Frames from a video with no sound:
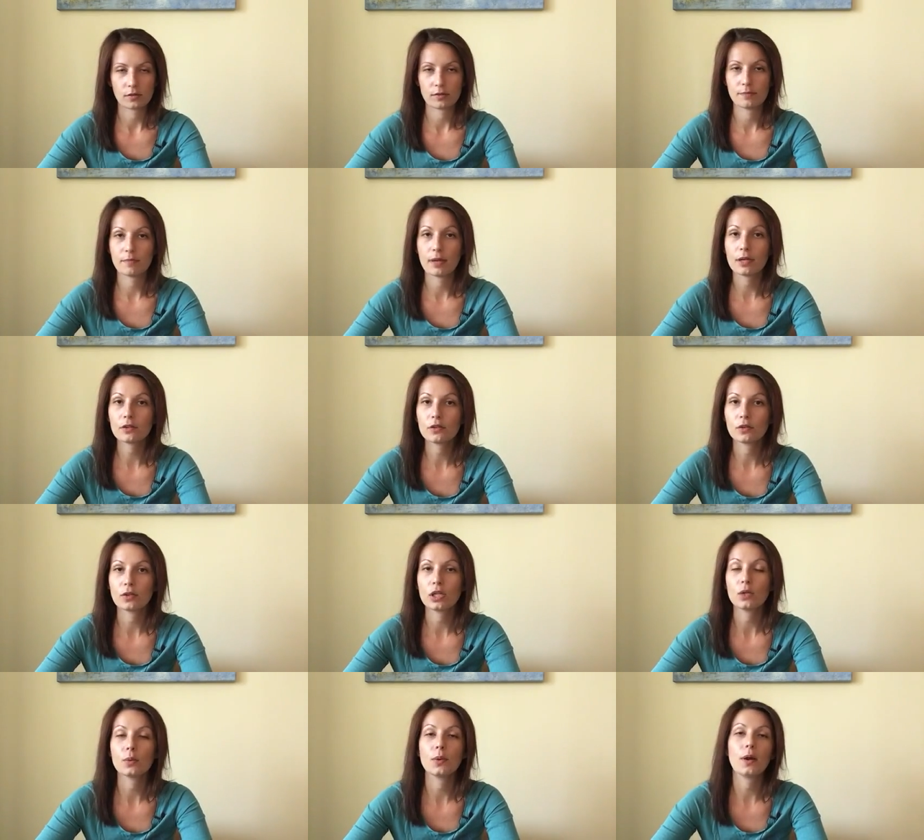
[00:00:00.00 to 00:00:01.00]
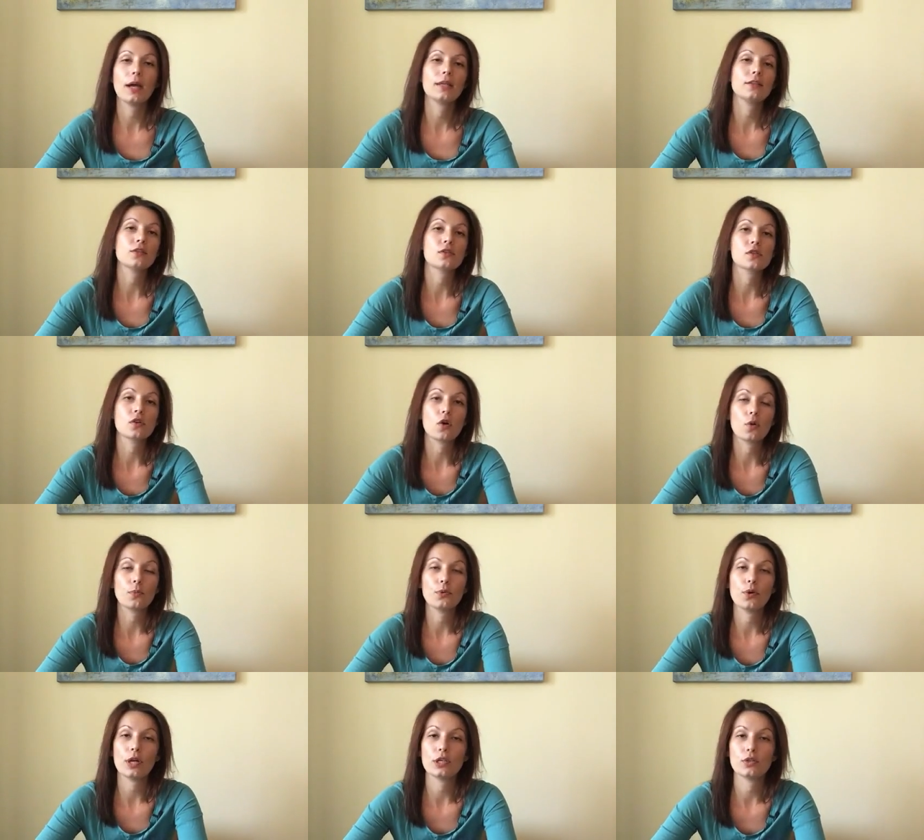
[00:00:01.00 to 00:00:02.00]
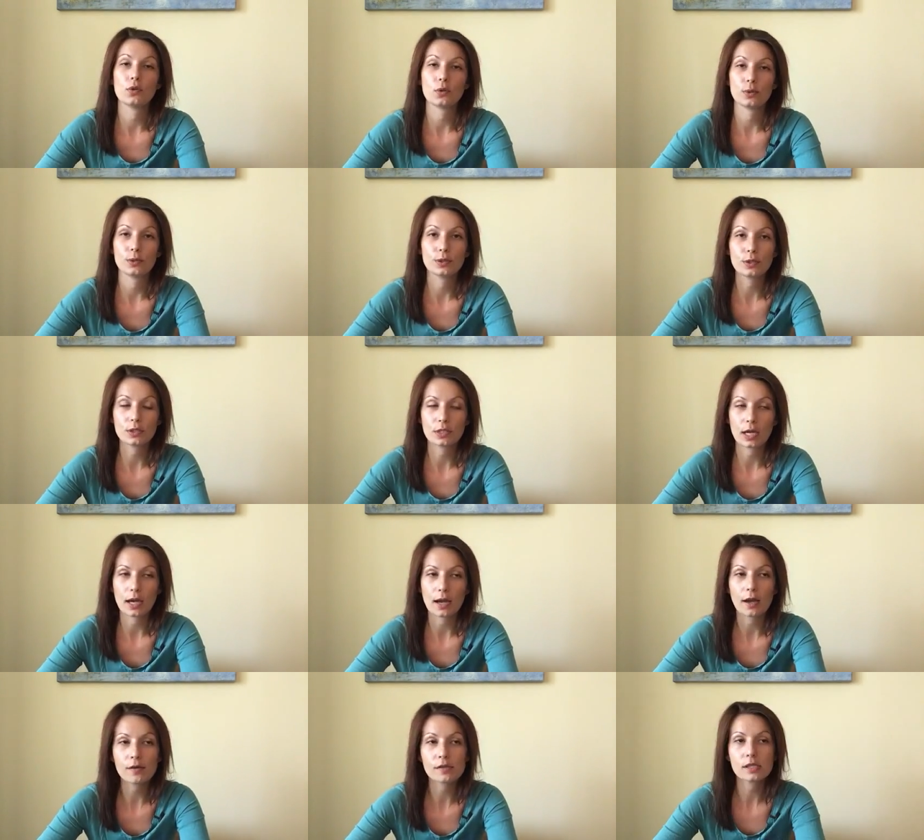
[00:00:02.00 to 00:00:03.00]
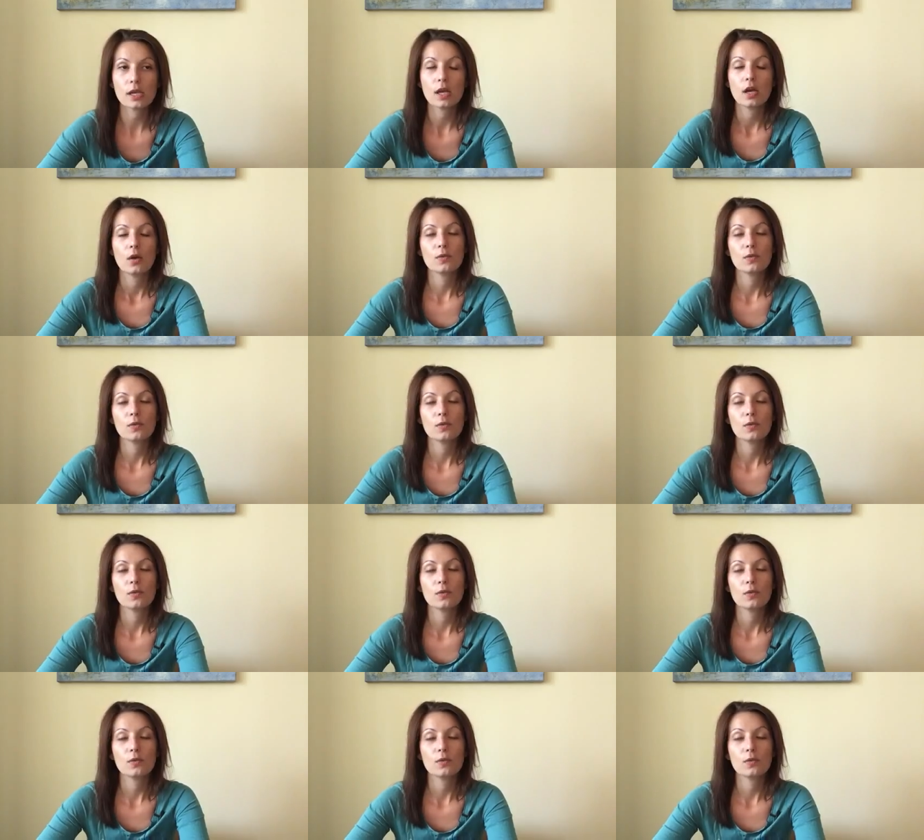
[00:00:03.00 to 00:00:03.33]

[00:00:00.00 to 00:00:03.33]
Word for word: Mercury will enter Scorpio and your third house,